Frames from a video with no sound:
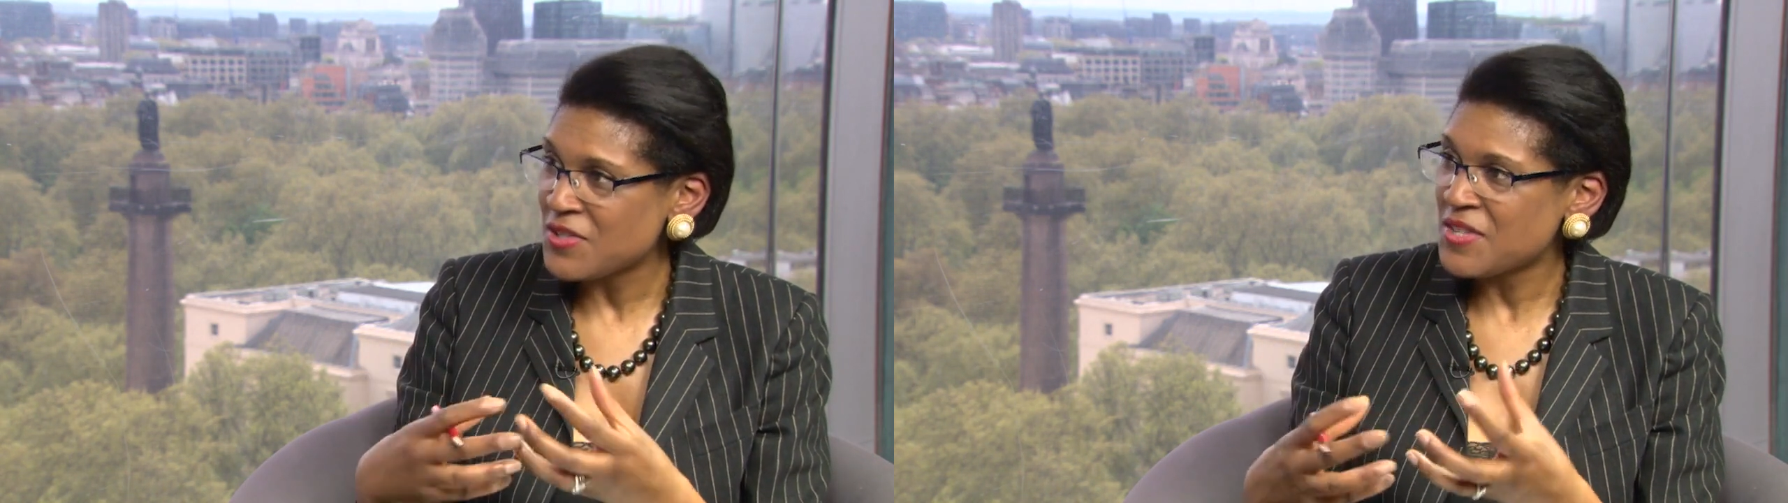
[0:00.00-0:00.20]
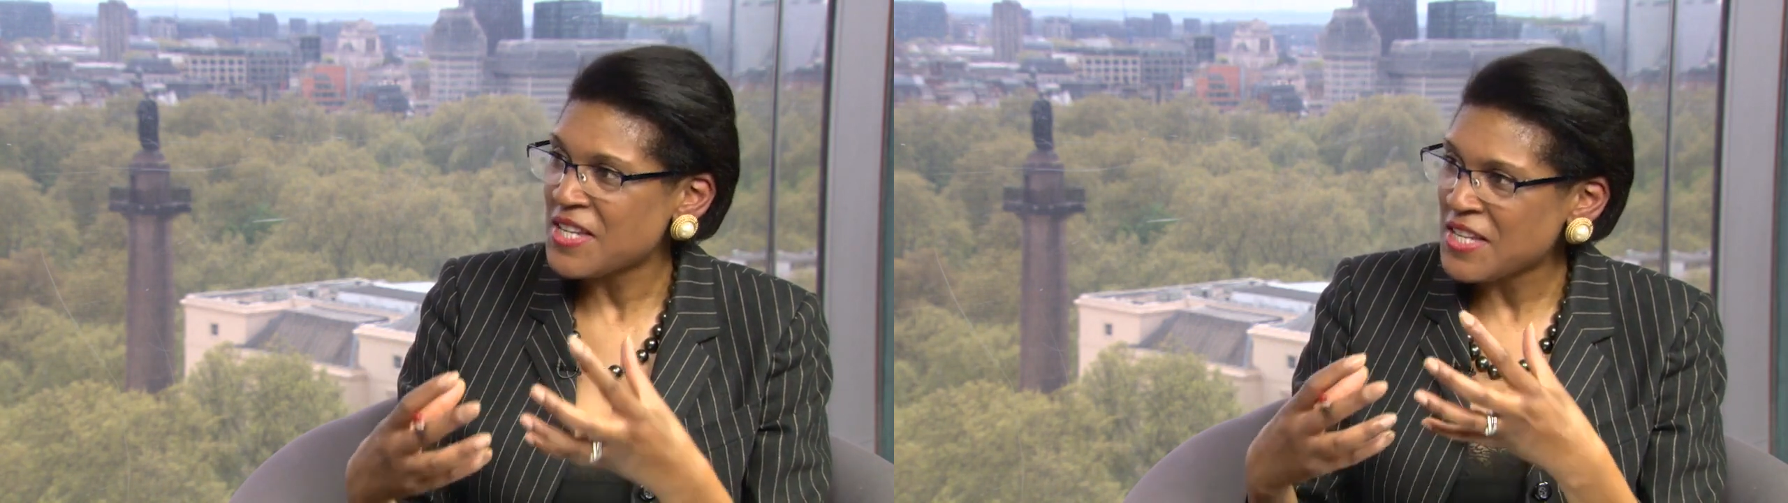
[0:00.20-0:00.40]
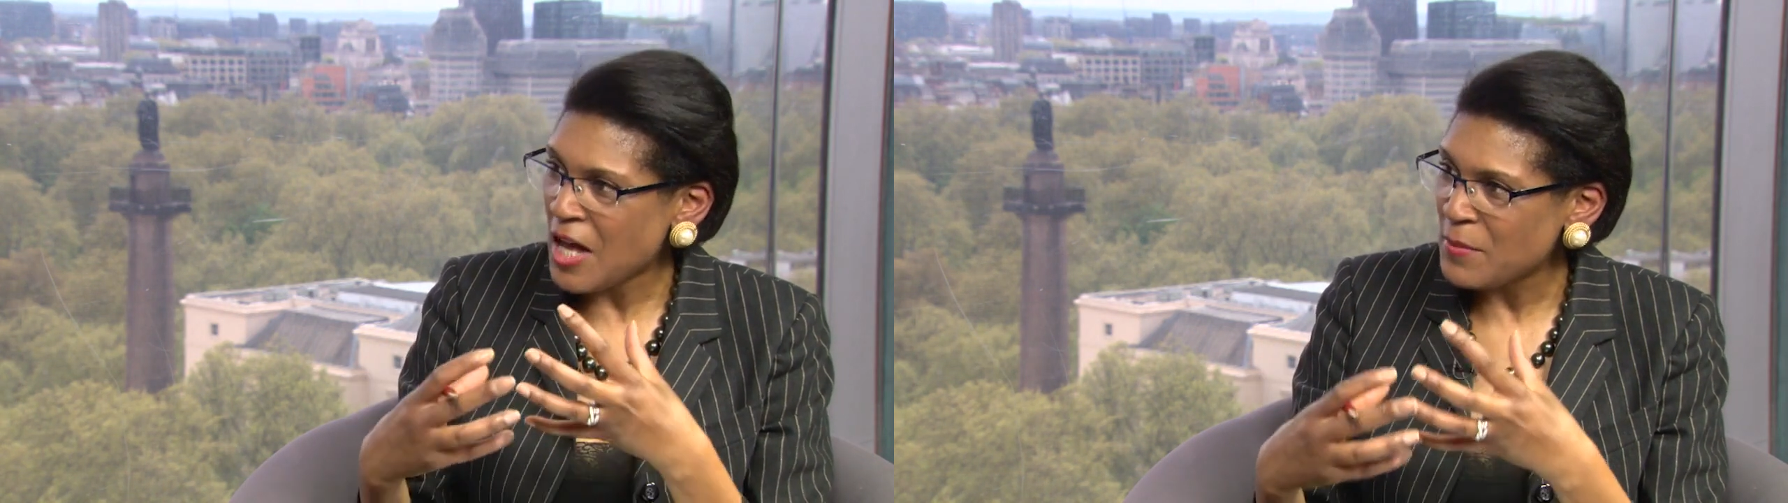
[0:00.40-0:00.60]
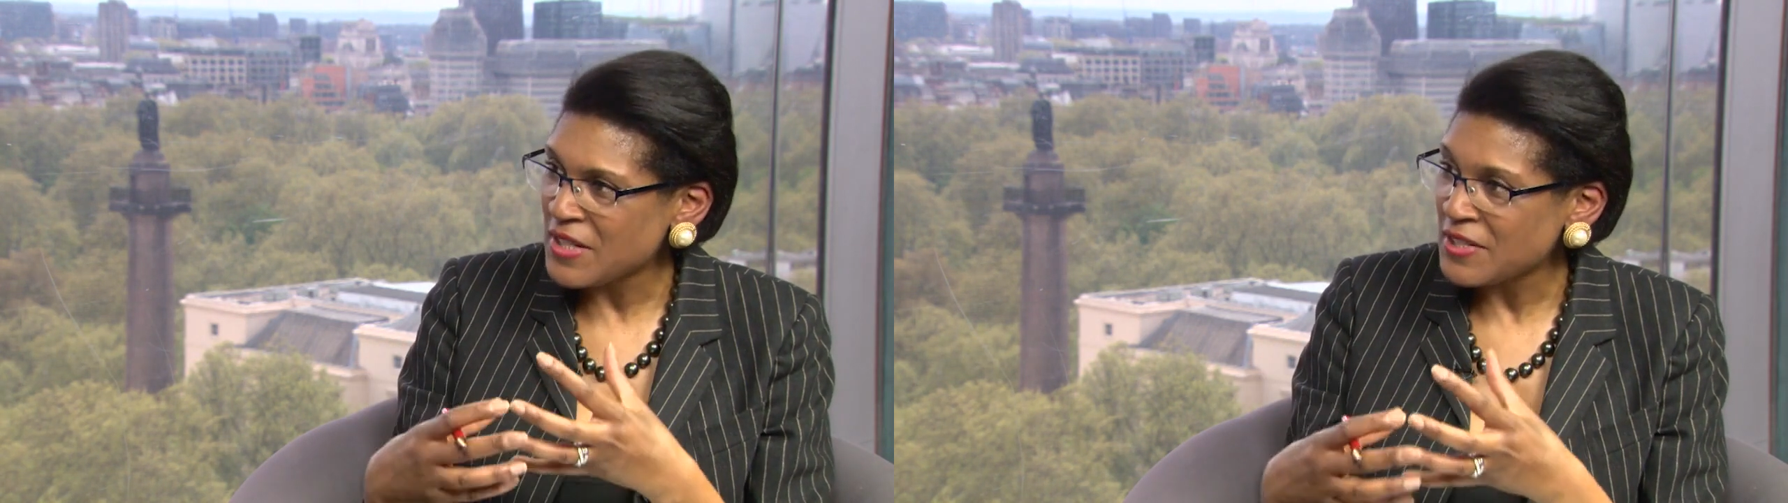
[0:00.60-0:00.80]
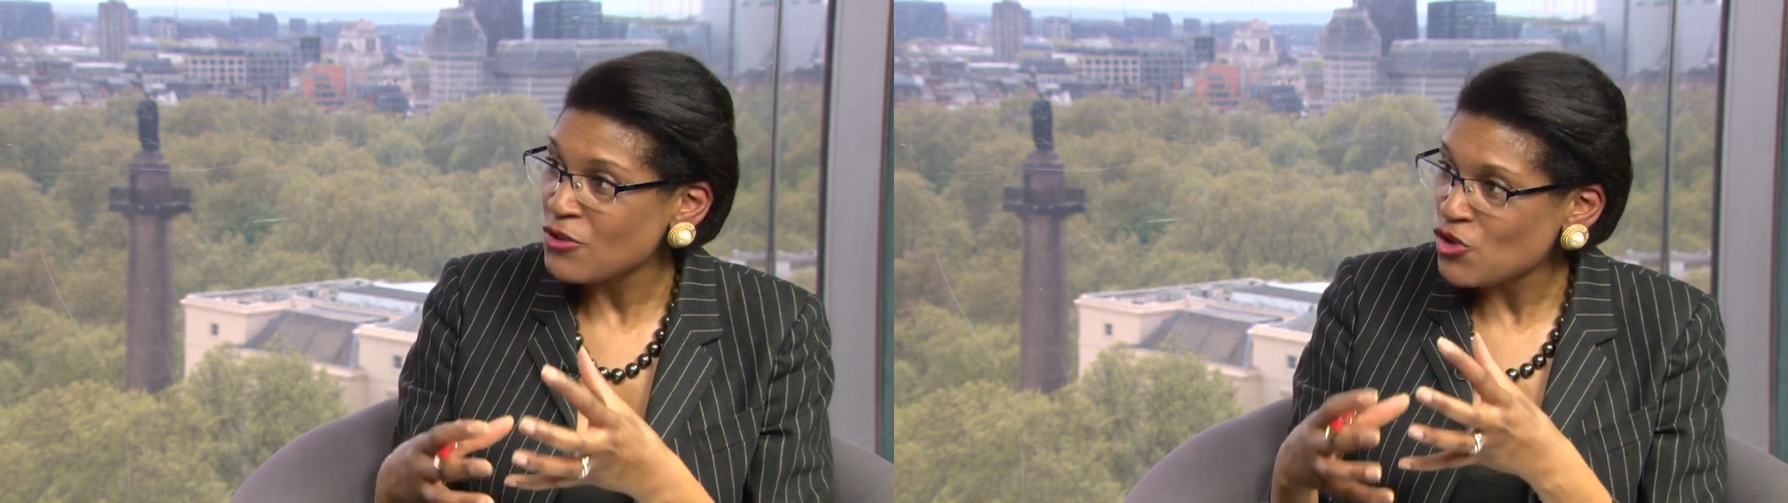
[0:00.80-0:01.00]
They're coming
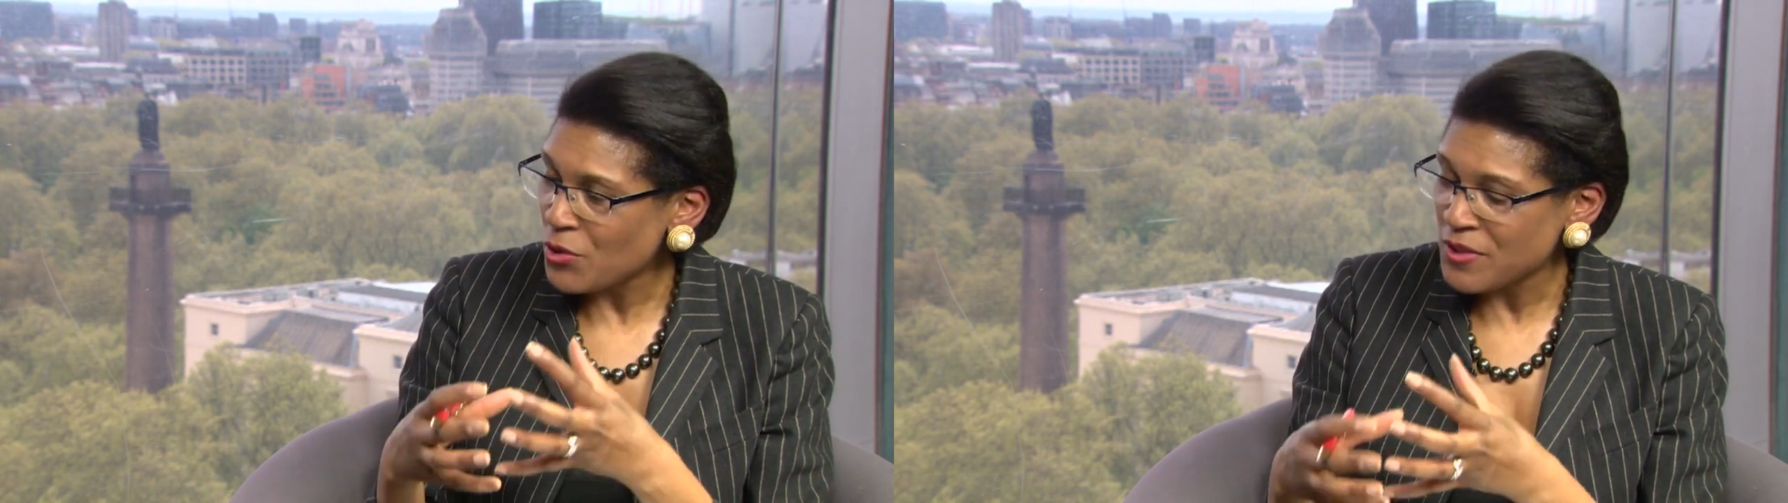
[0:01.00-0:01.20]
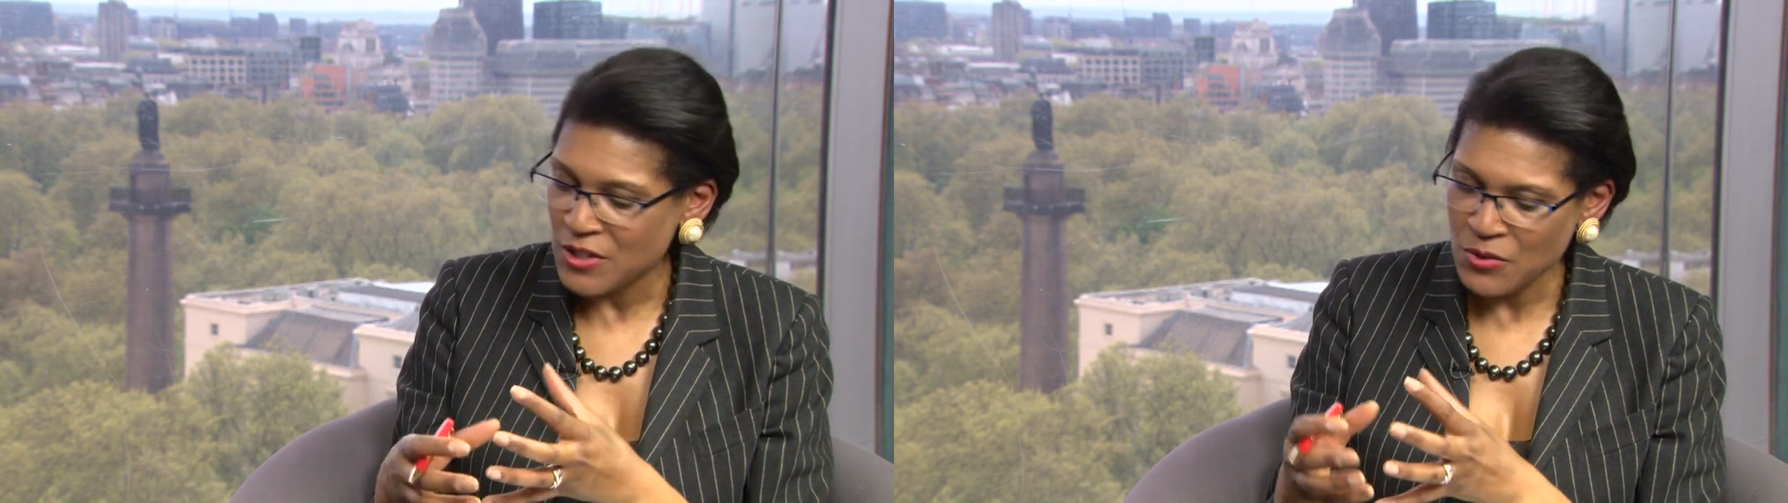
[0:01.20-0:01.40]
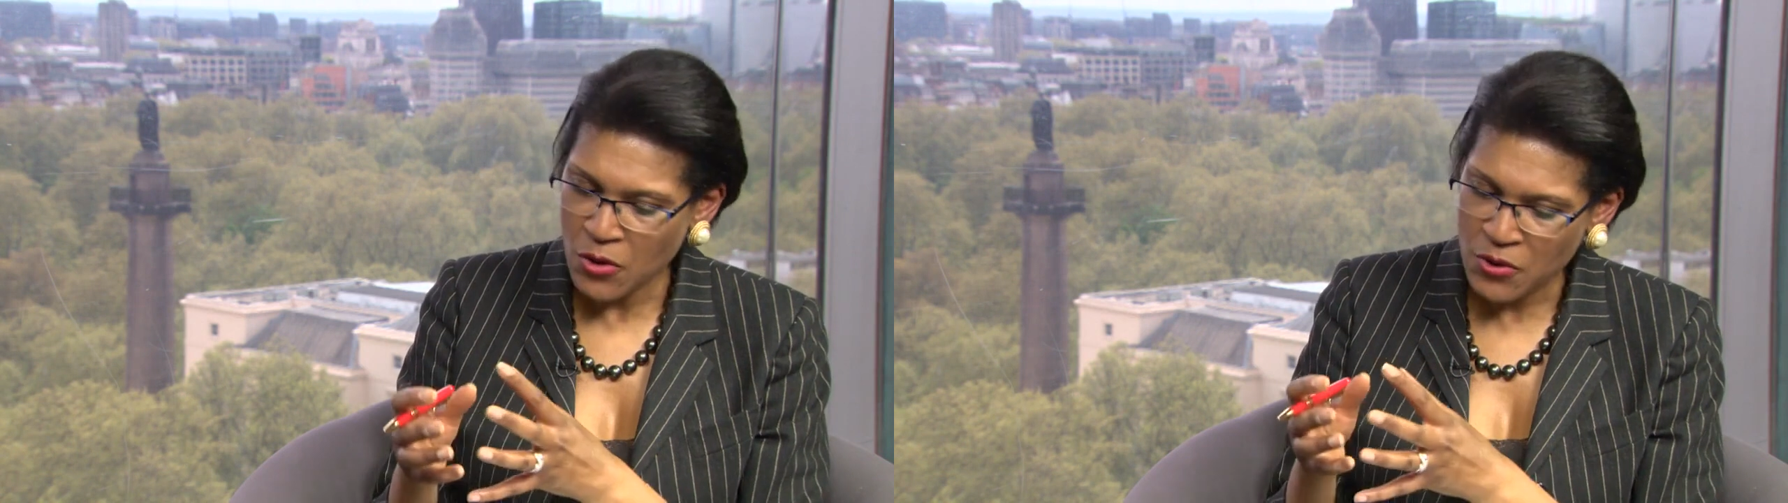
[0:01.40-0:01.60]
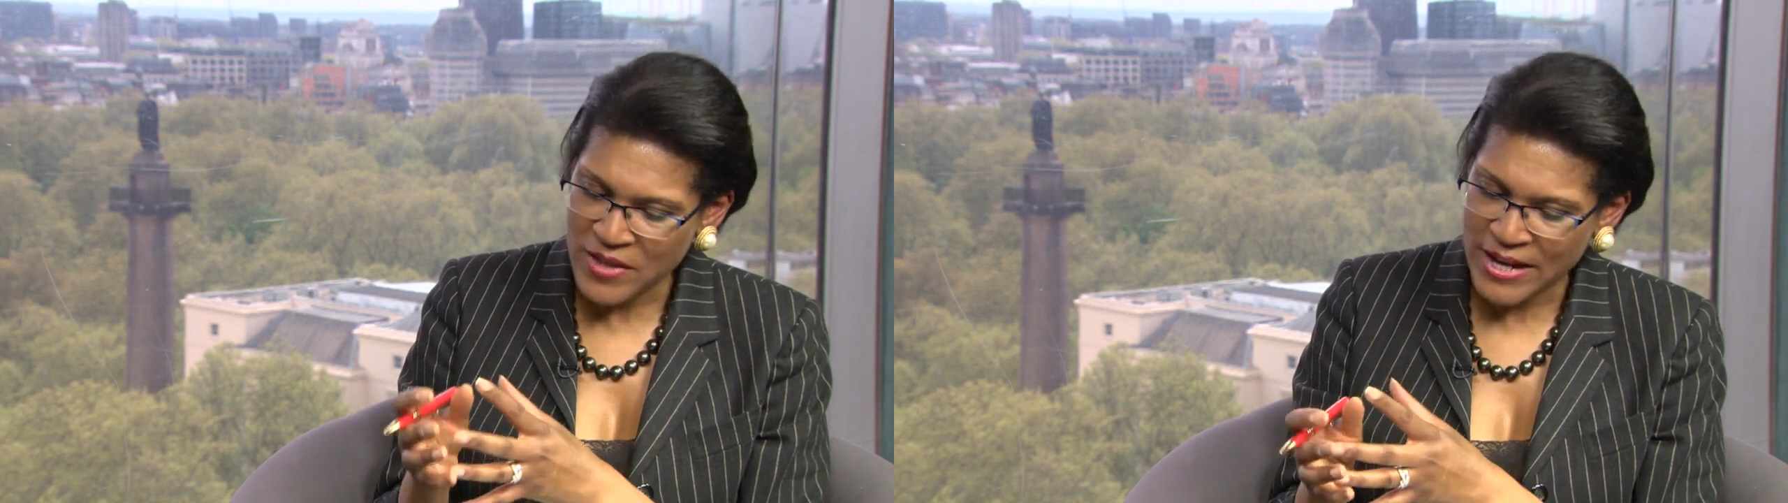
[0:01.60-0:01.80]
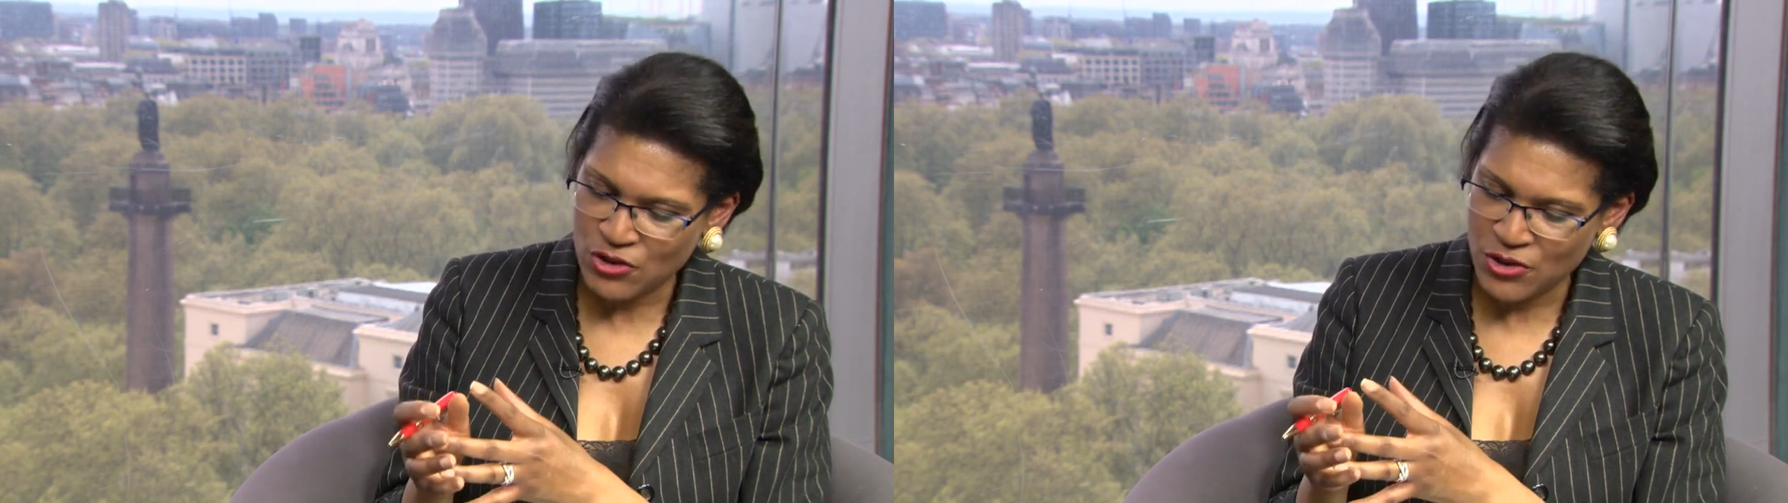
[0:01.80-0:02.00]
in and joining you on
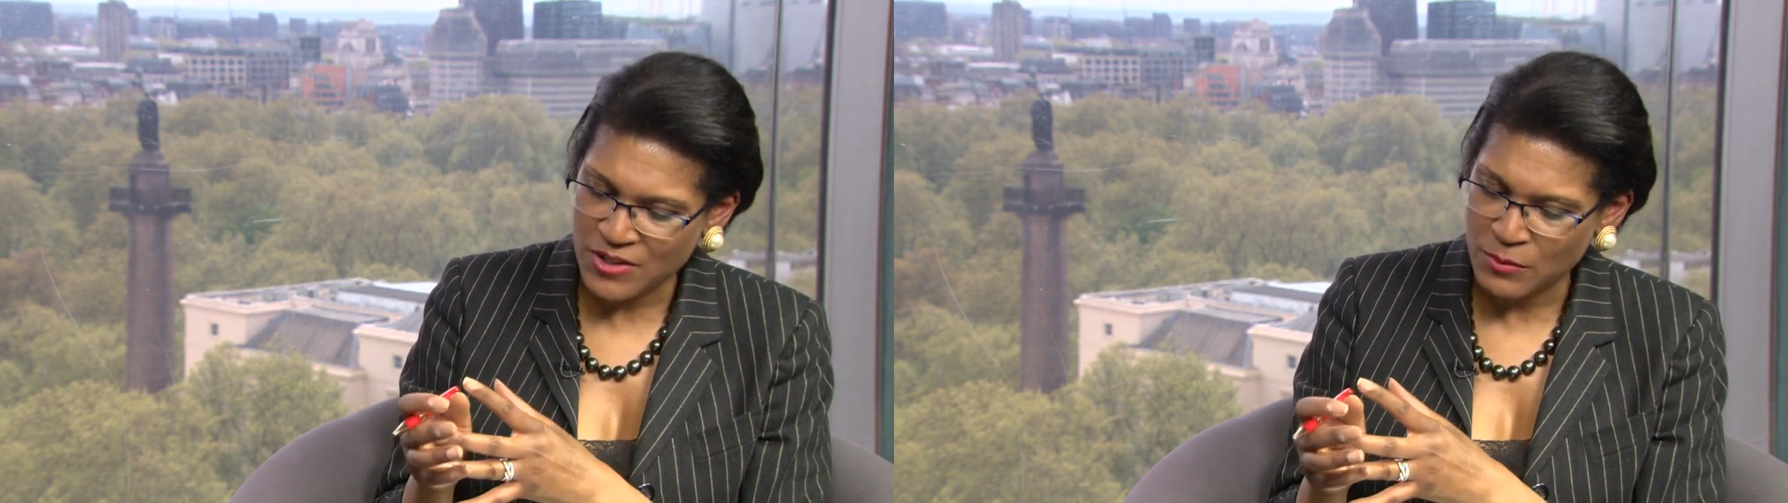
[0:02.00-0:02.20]
that journey,